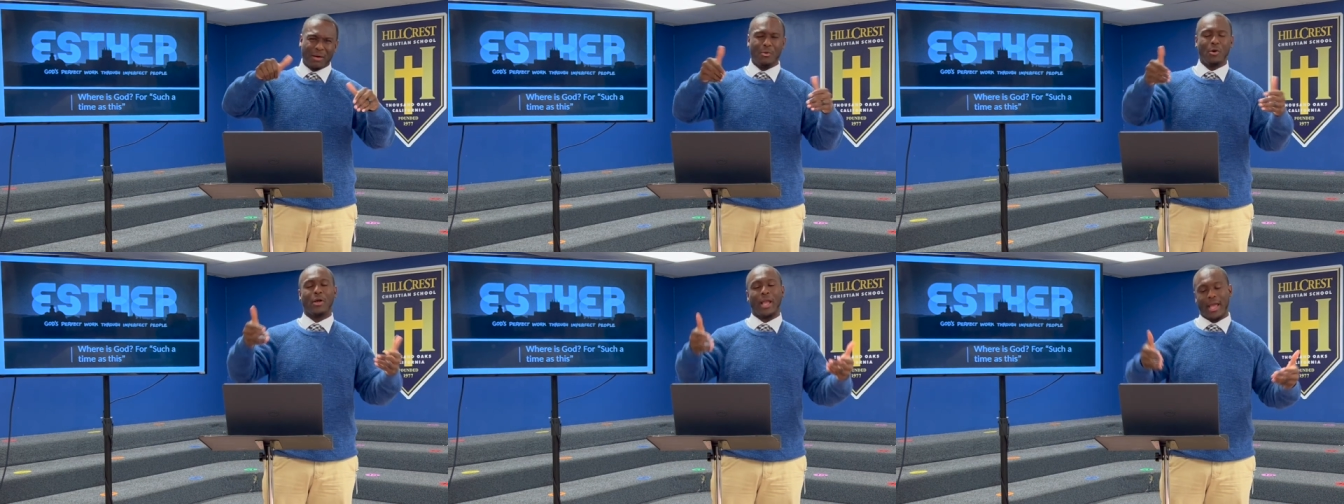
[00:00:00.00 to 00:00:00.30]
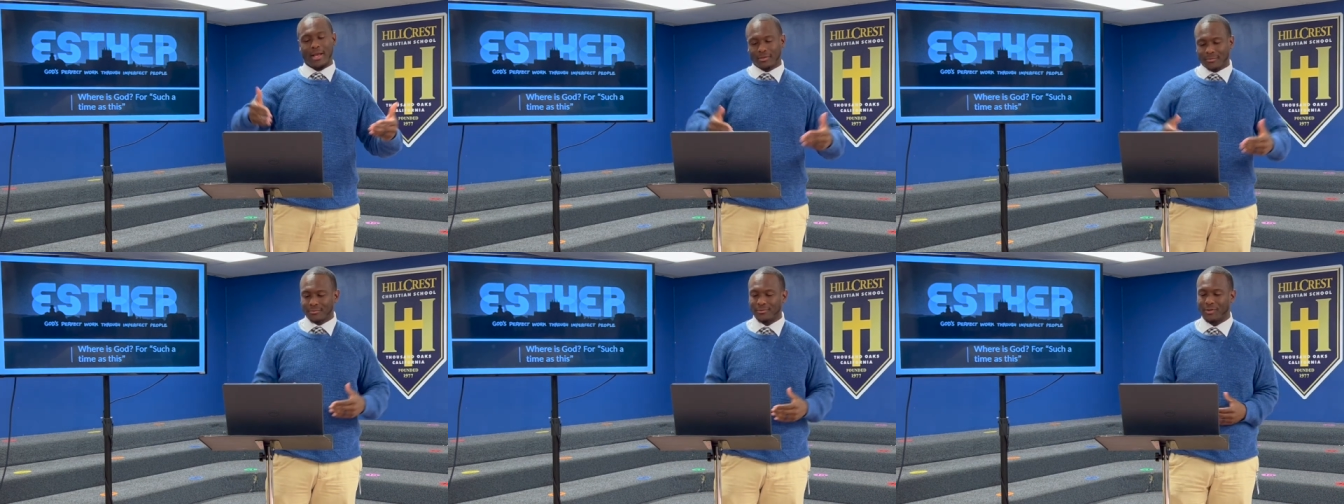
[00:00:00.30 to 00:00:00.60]
Okay,
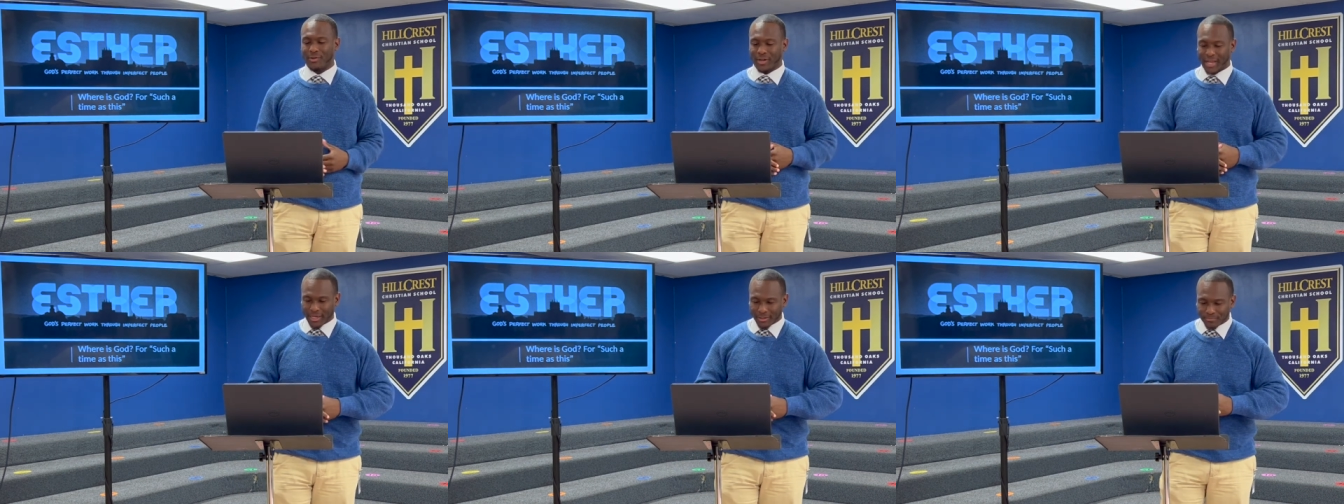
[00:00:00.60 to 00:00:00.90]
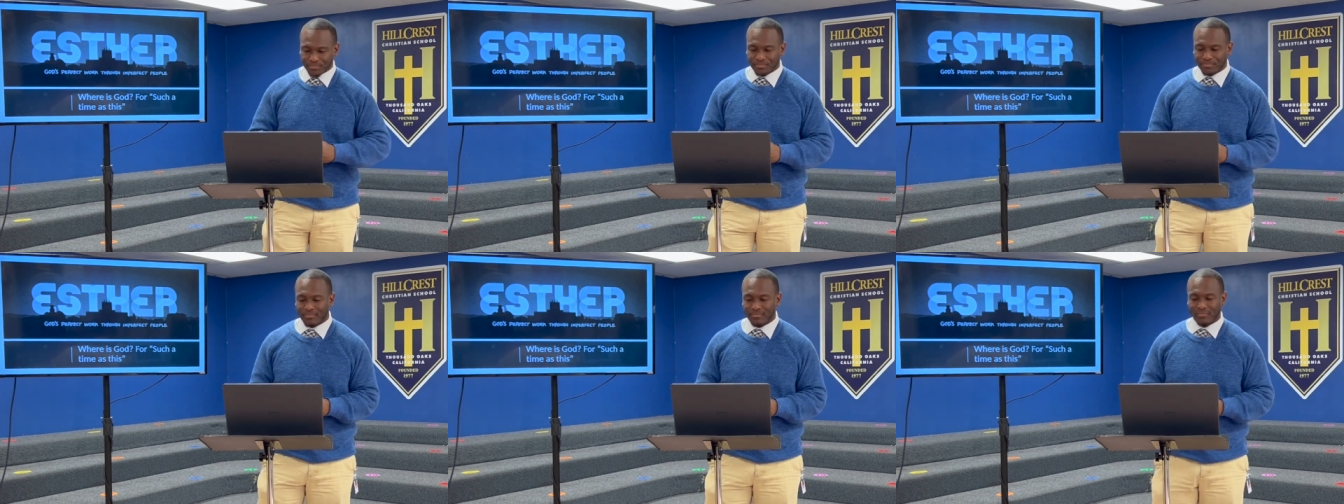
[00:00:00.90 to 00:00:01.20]
okay.
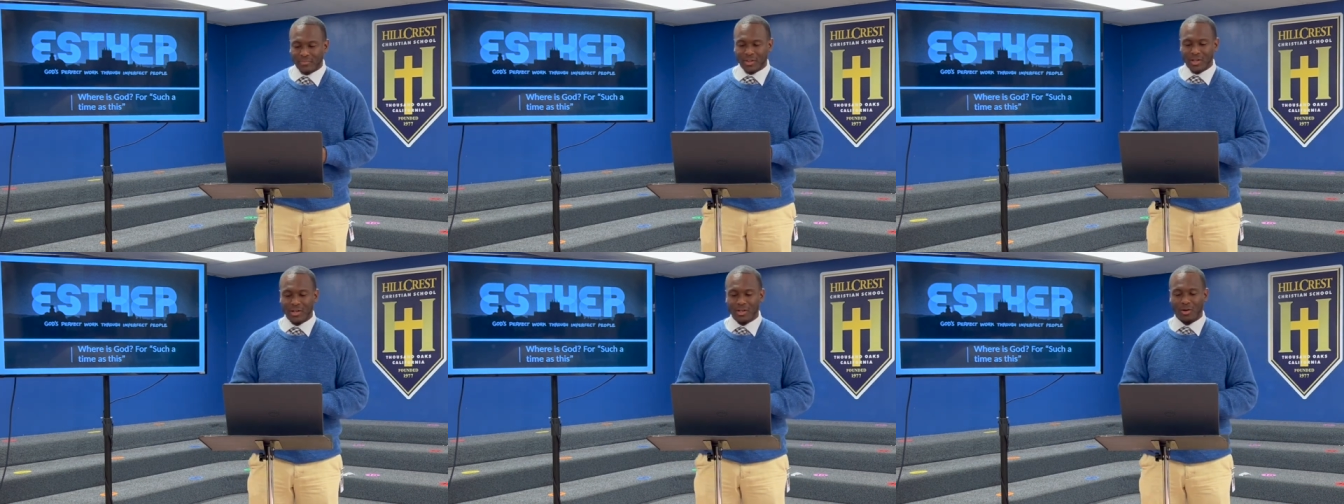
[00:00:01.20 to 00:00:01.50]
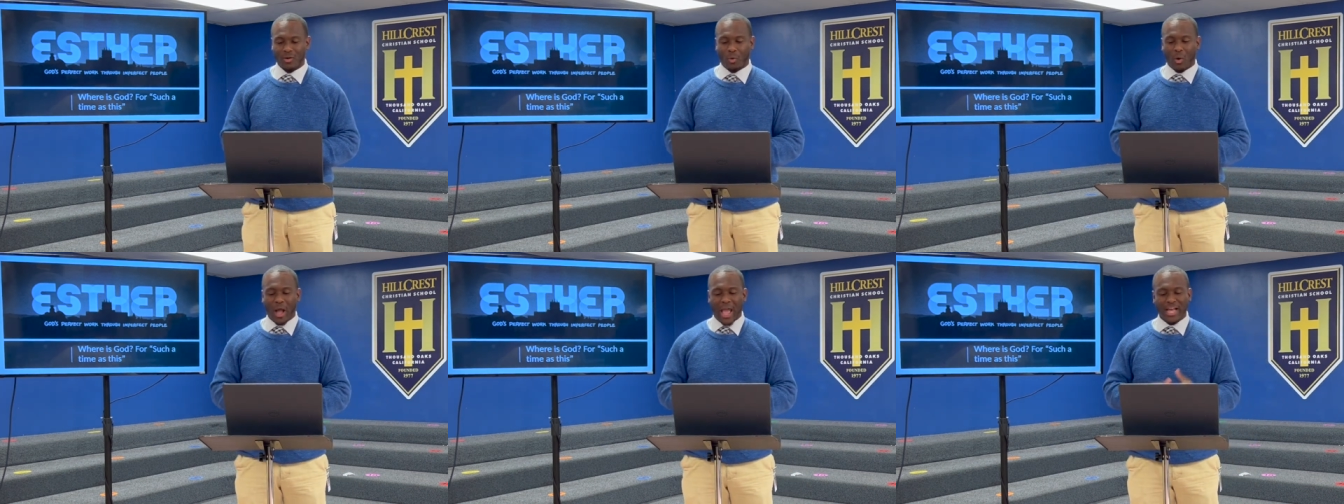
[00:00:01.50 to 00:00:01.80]

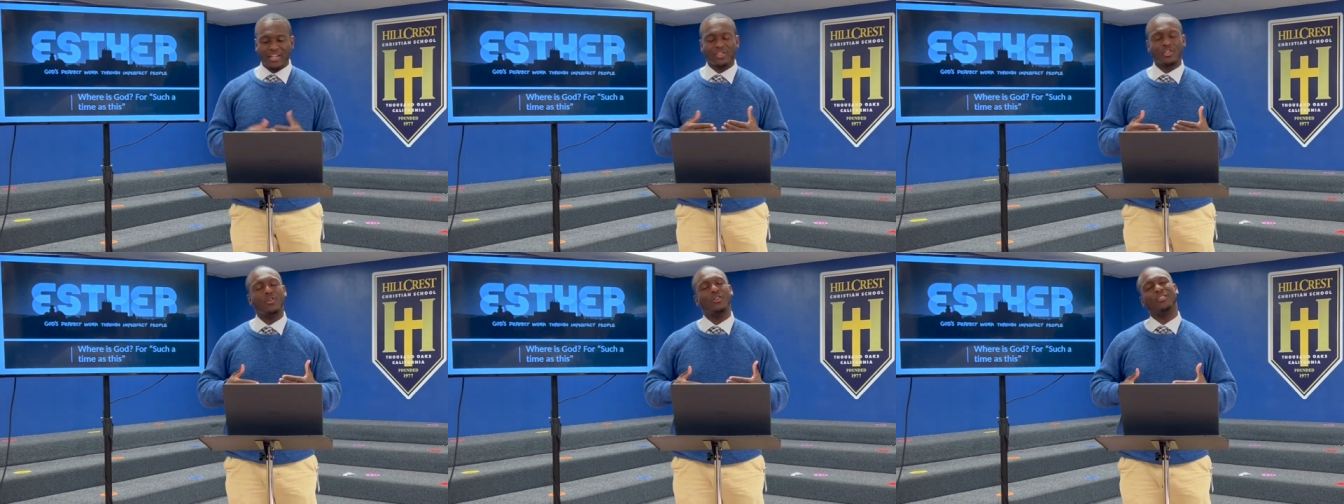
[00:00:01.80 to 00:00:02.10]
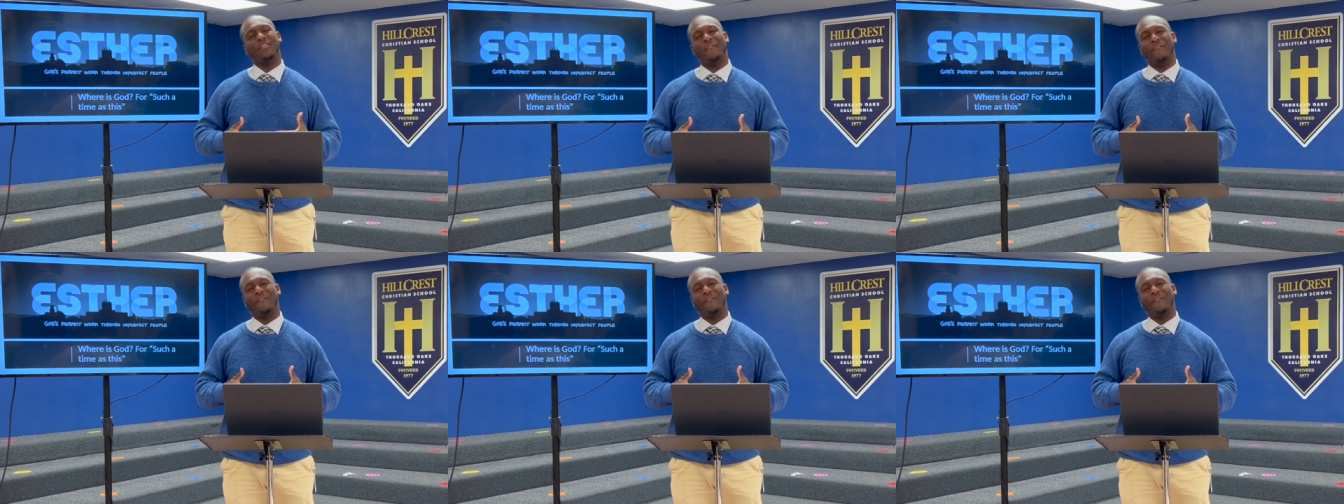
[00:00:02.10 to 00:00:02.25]
Well, Esther is a